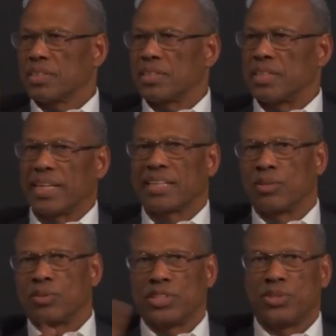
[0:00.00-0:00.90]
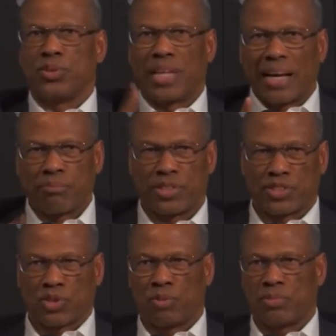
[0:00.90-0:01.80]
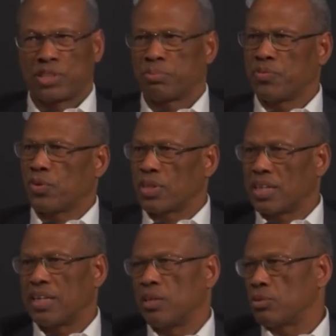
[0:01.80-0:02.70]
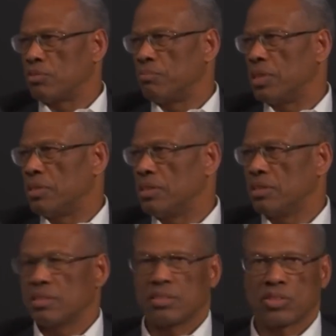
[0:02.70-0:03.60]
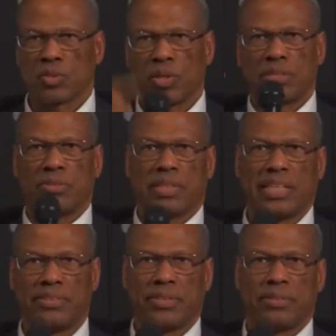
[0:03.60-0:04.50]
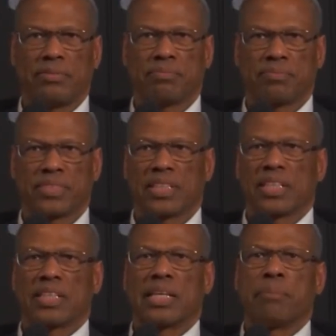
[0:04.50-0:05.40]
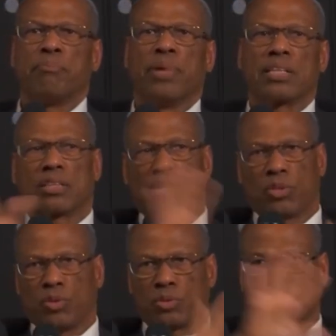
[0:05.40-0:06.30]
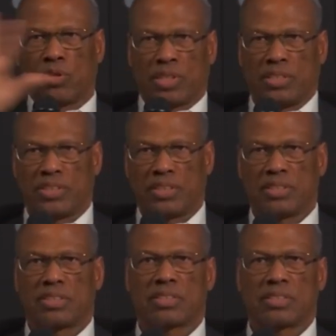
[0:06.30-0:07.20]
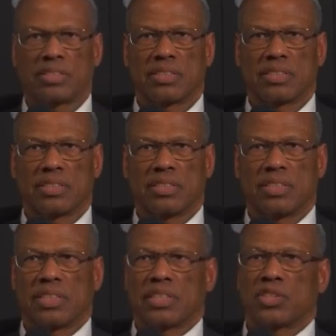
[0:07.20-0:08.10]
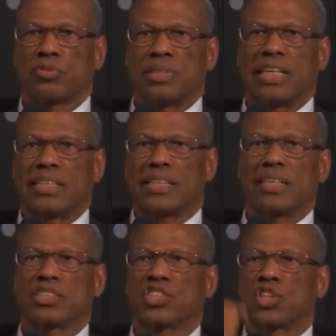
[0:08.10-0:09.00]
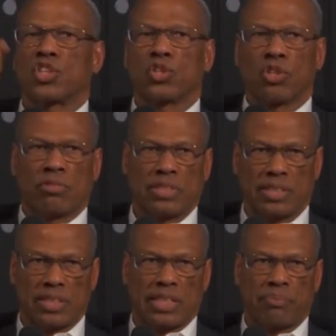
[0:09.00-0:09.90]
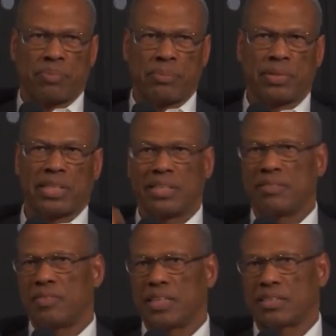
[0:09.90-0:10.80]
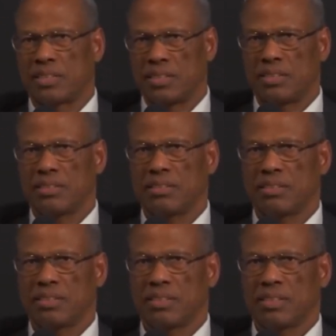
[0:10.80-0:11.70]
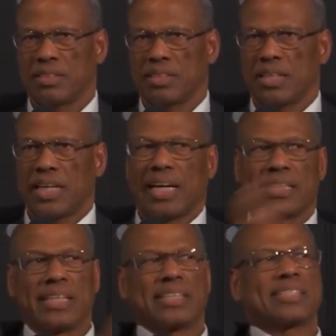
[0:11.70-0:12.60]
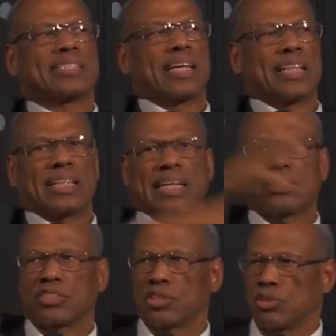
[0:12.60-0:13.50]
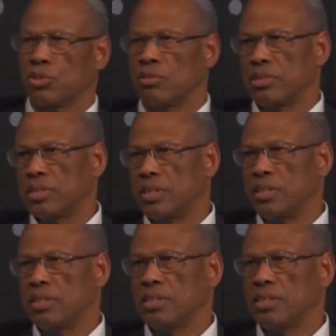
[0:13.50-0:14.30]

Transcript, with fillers: they can only do that but so much before they're out of money. So what do they do? They bundle those mortgages, create a security that people can invest in, and they sell that security